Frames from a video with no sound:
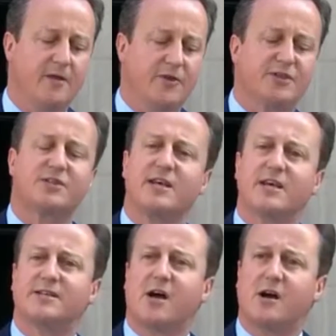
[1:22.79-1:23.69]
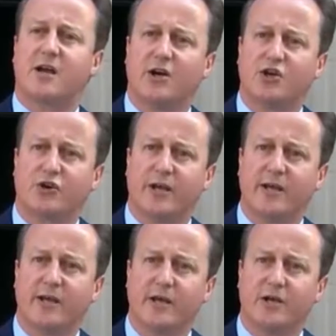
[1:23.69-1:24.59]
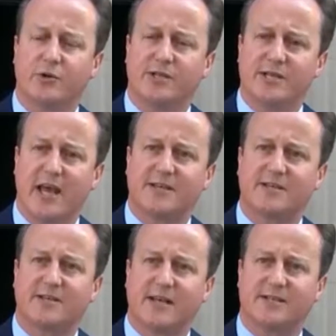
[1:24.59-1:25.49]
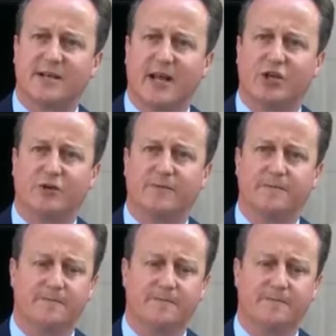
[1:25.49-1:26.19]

that steers our country to its next destination.